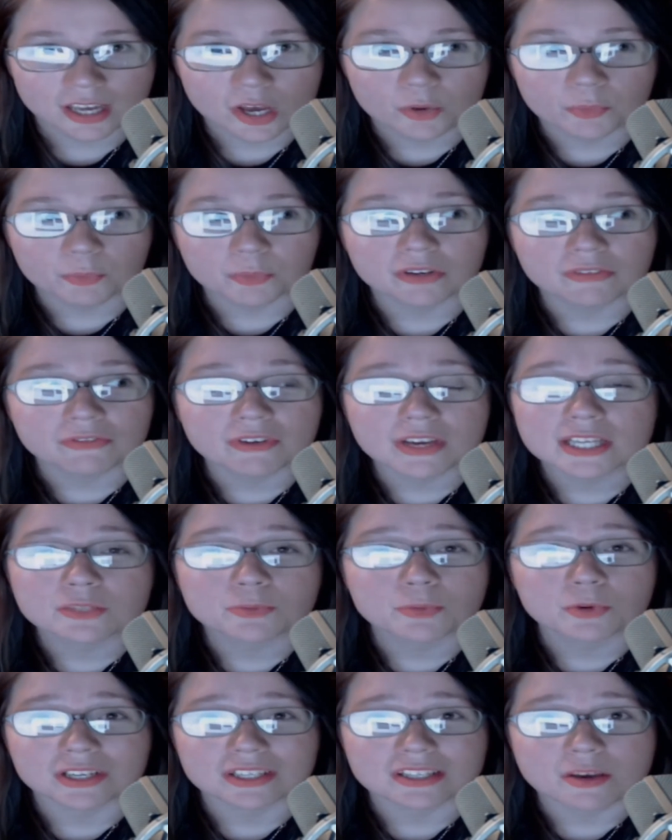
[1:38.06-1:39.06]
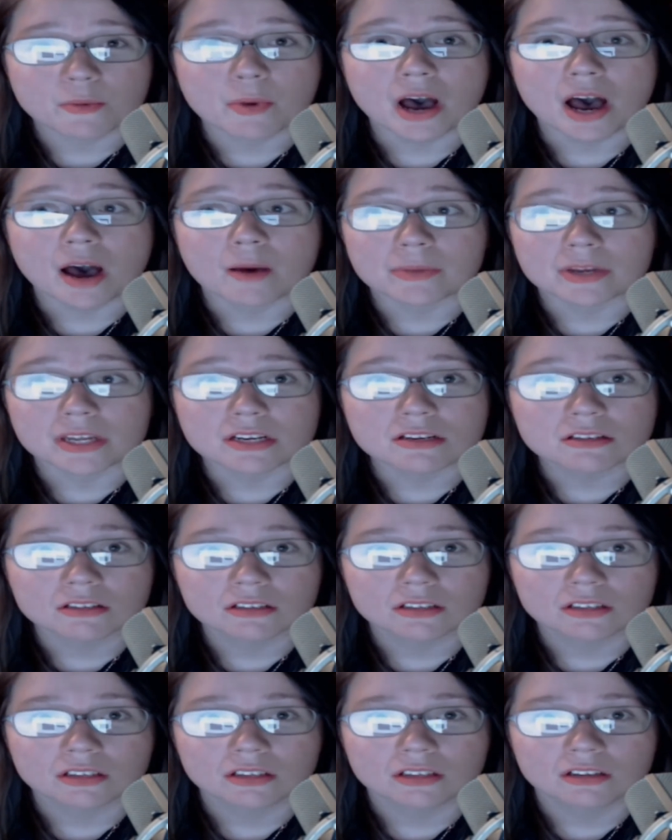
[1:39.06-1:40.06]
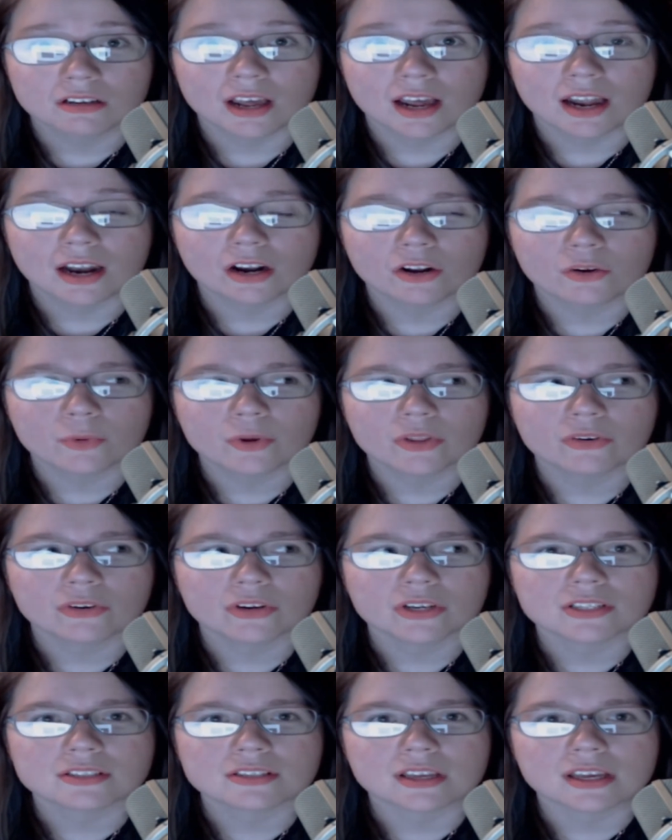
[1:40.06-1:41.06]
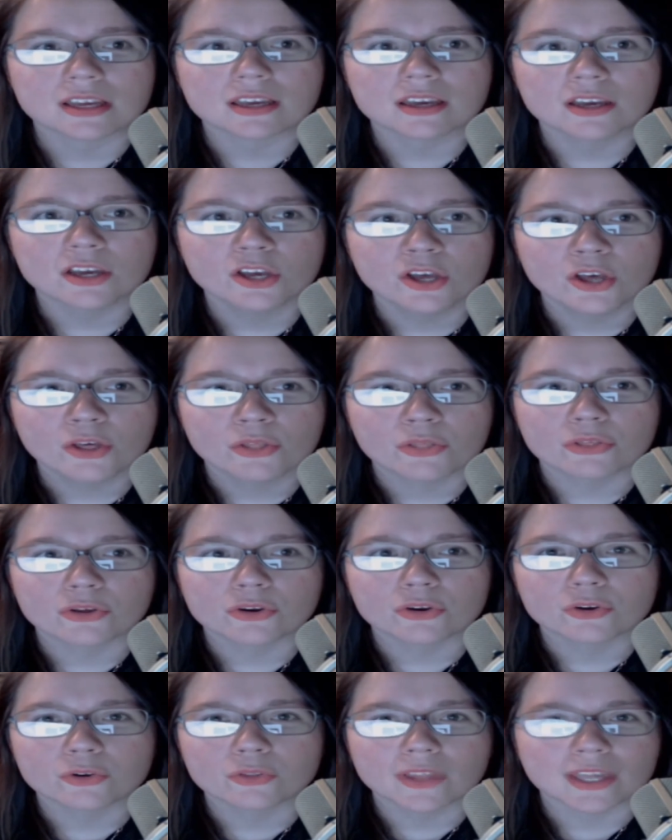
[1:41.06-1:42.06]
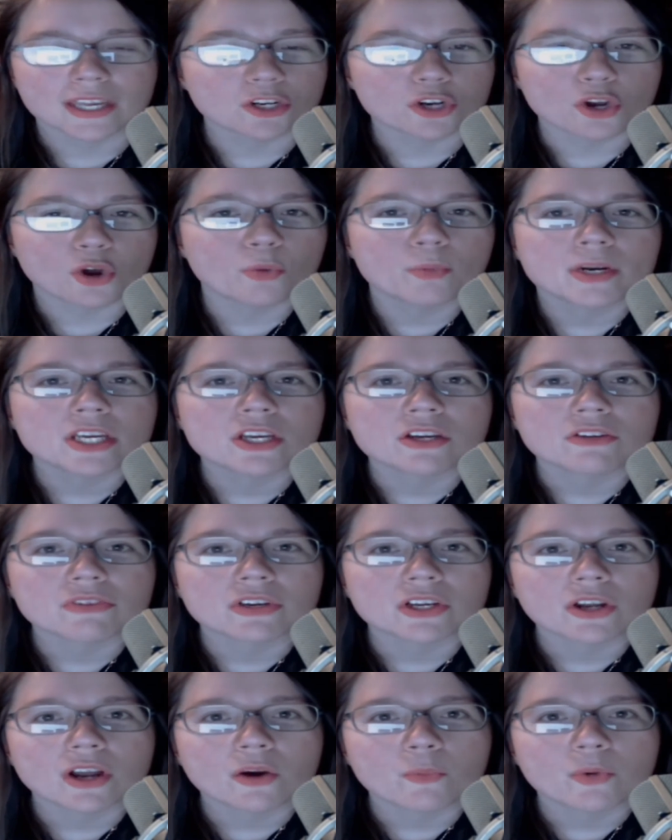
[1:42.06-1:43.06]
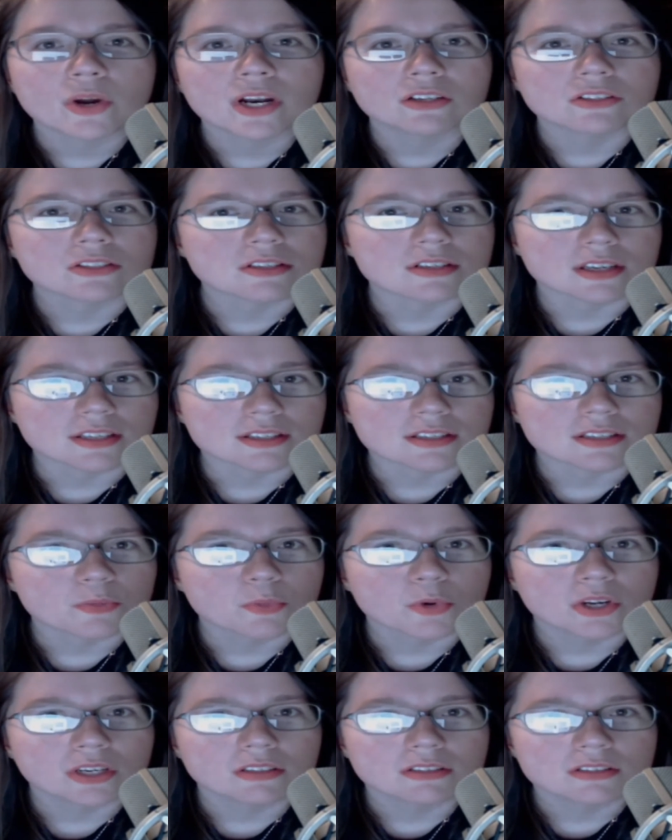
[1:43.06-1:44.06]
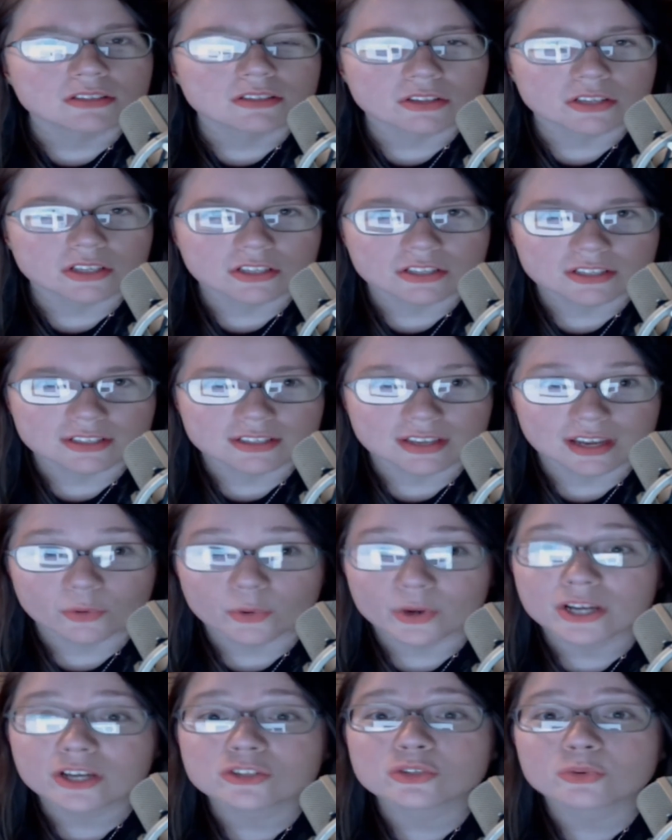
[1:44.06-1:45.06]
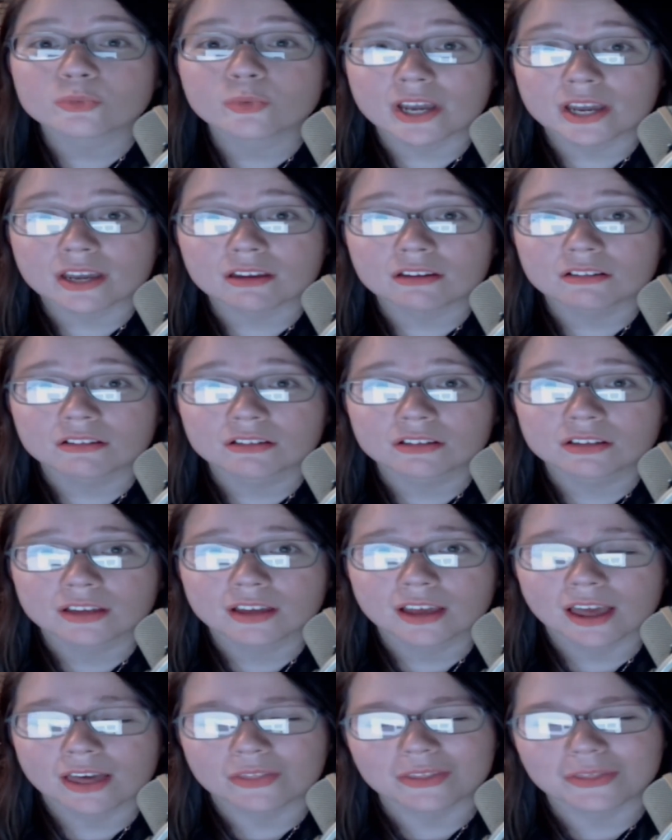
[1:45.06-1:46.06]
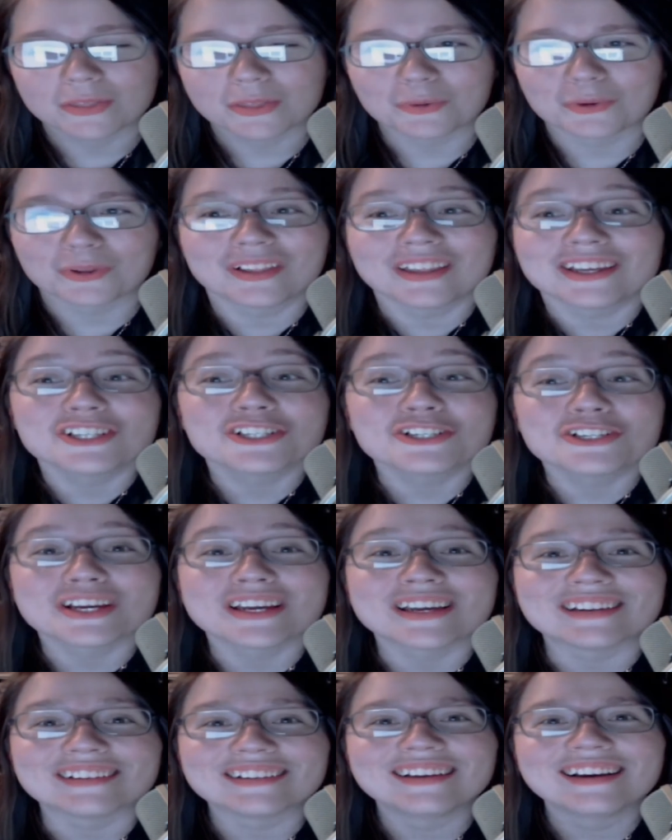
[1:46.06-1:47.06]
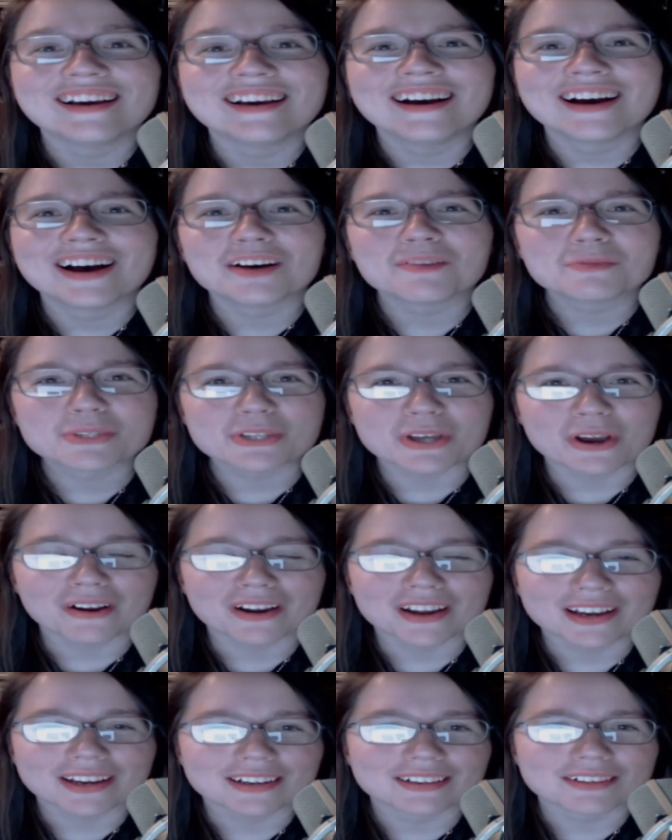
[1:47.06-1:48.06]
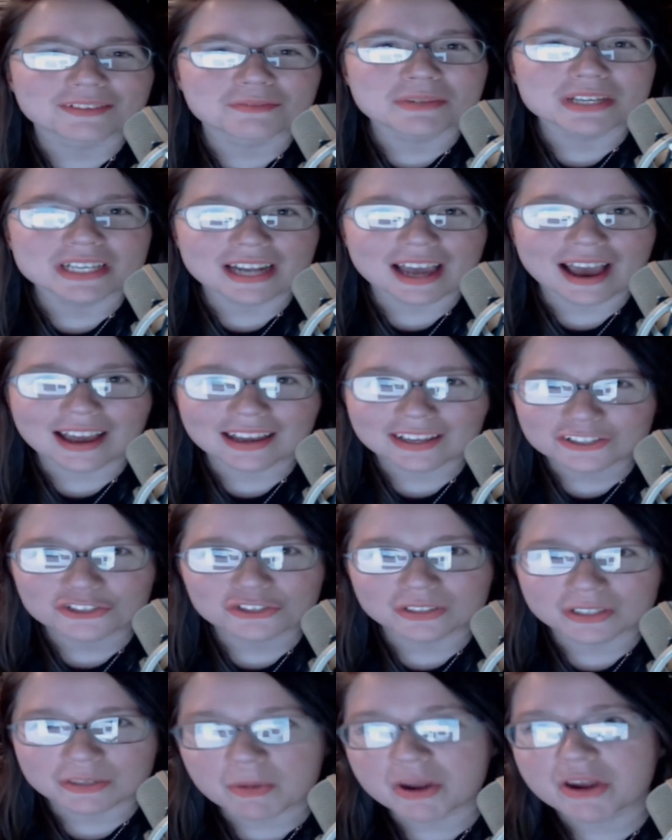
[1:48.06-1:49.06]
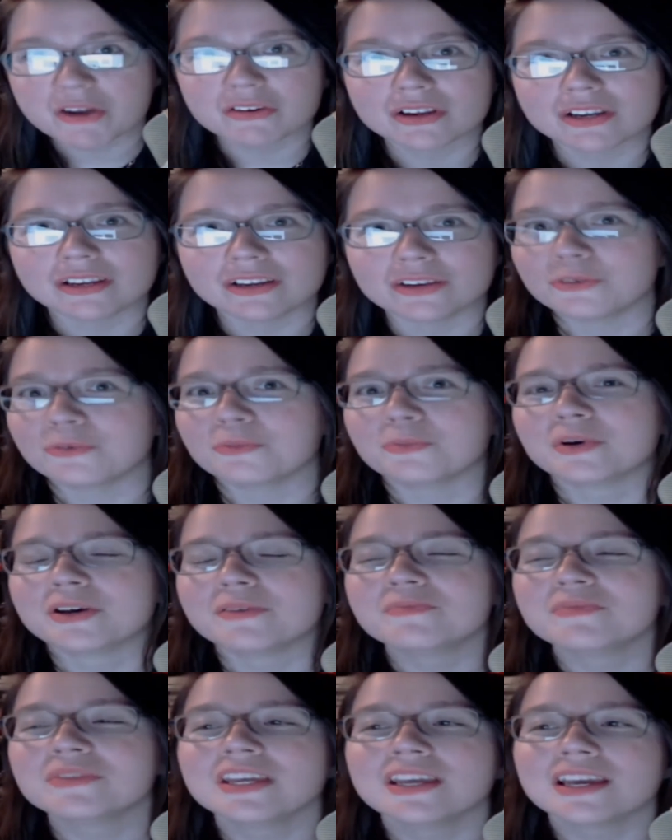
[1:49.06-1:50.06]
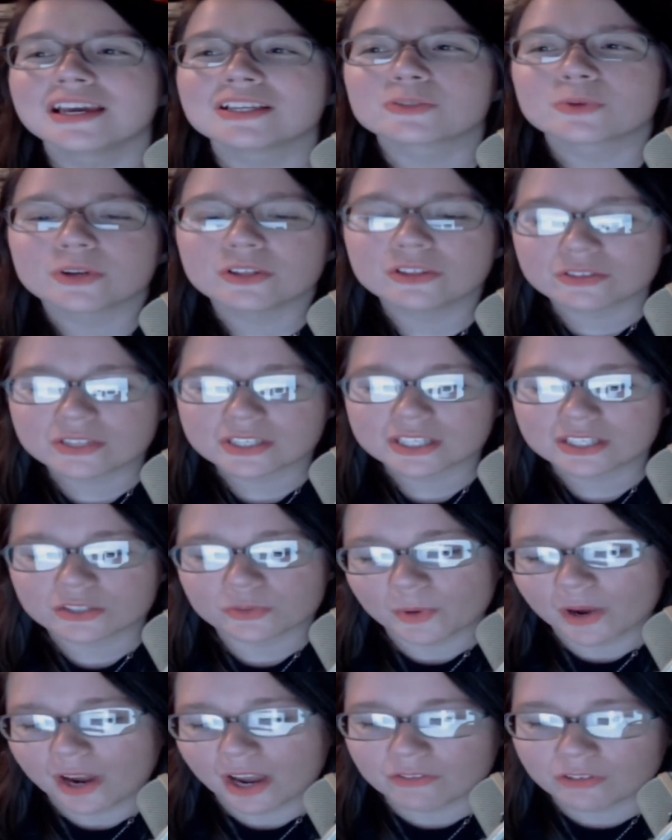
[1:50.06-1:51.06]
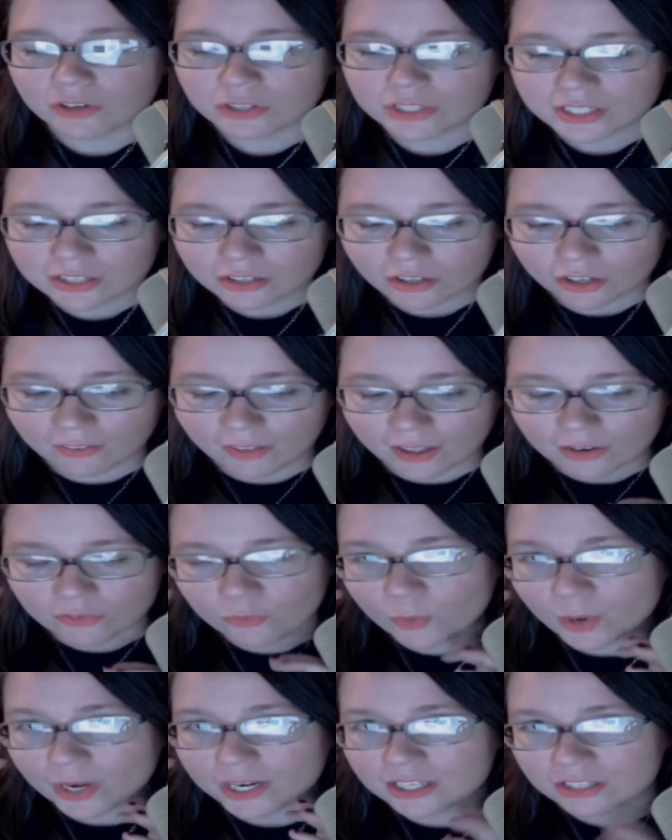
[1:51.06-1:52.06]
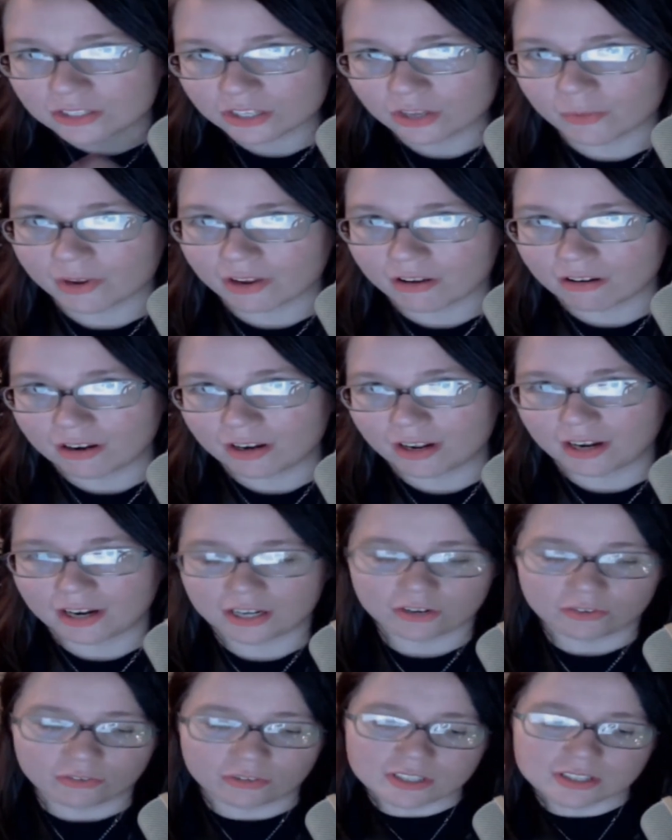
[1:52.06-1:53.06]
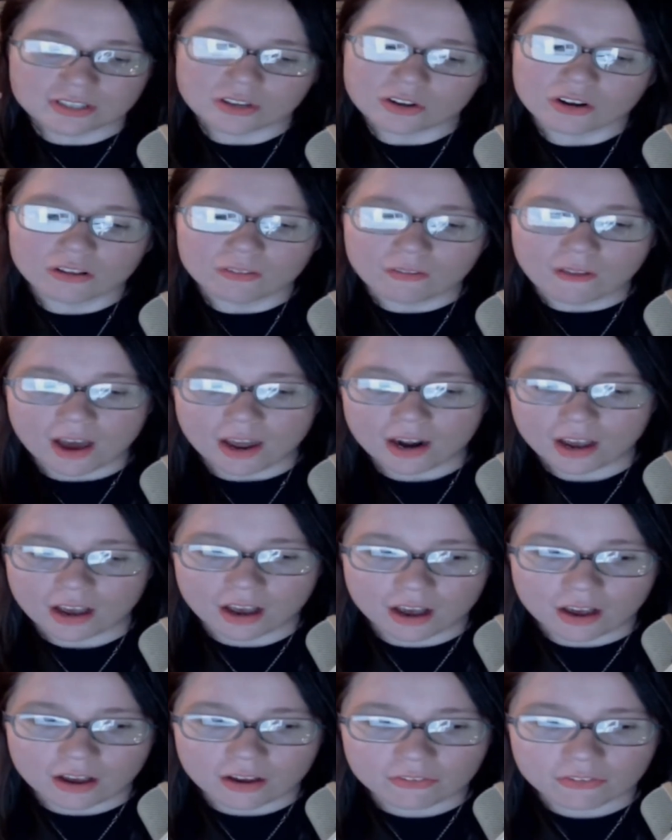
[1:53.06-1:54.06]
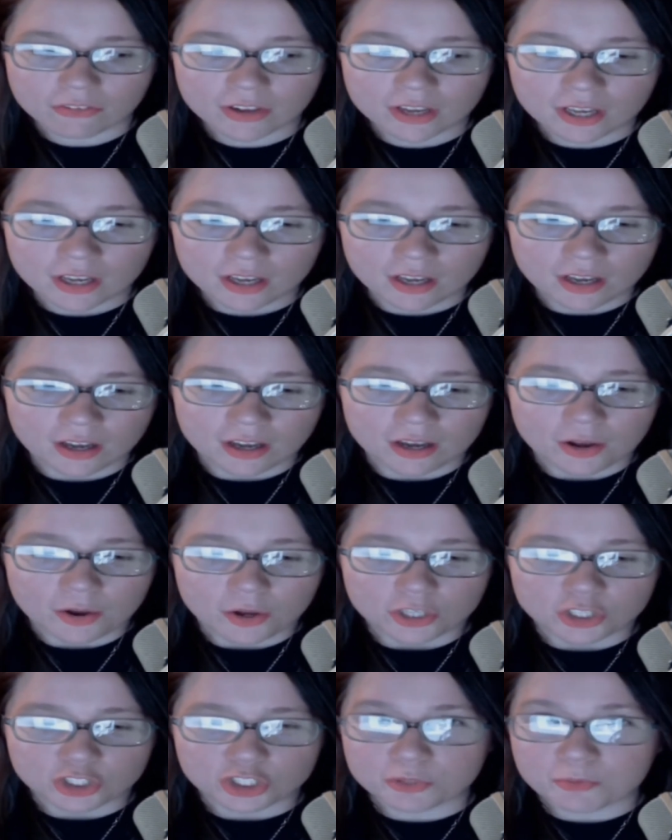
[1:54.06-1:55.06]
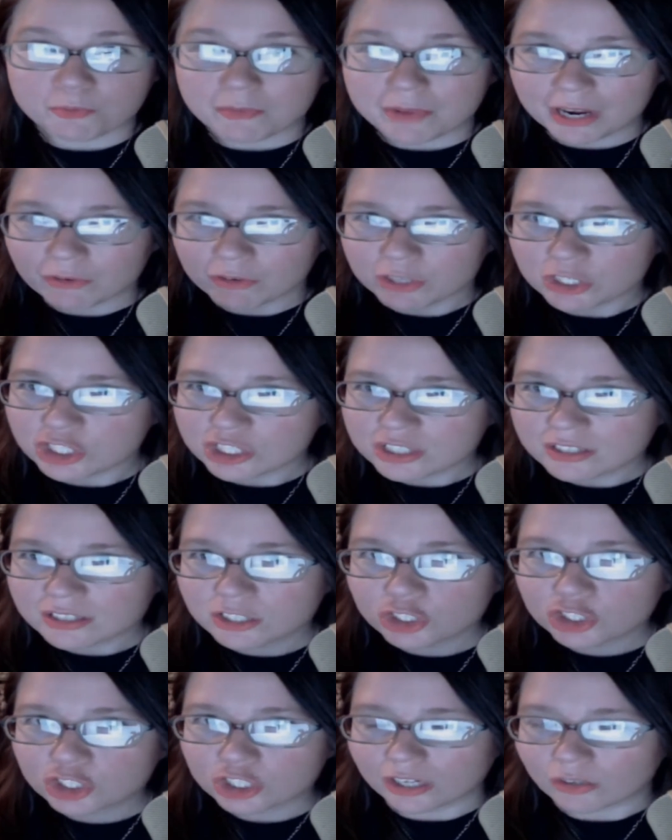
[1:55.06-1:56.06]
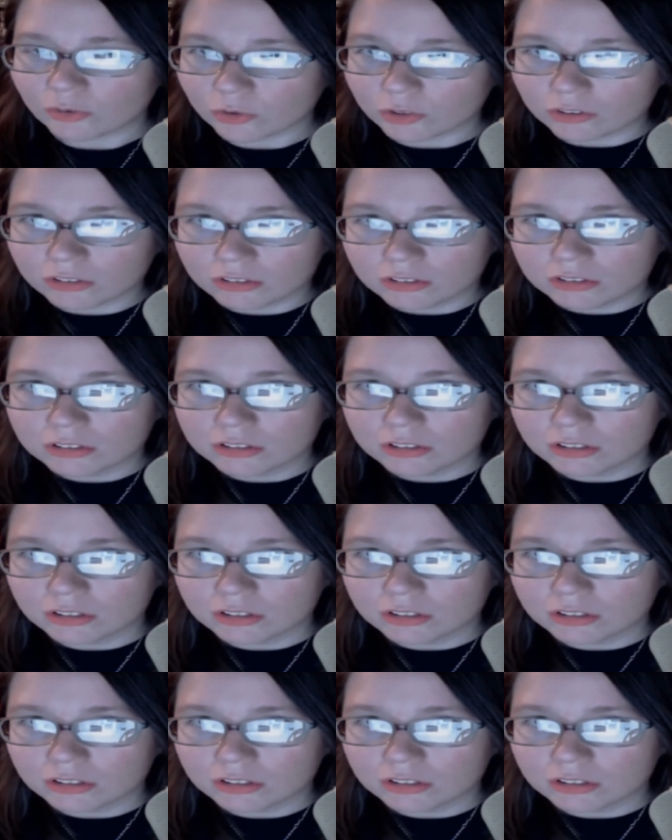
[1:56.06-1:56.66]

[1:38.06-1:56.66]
But Facebook is a poppin'. I don't know whether it's like nobody could figure out what else to get someone, so they just decided, well, here's a ring, and they were like, shit, I'm sorry, I didn't mean to actually marry you. But it's one of those things where I've noticed there are a lot of weddings going on, and I noticed there are a lot of just marriages in general.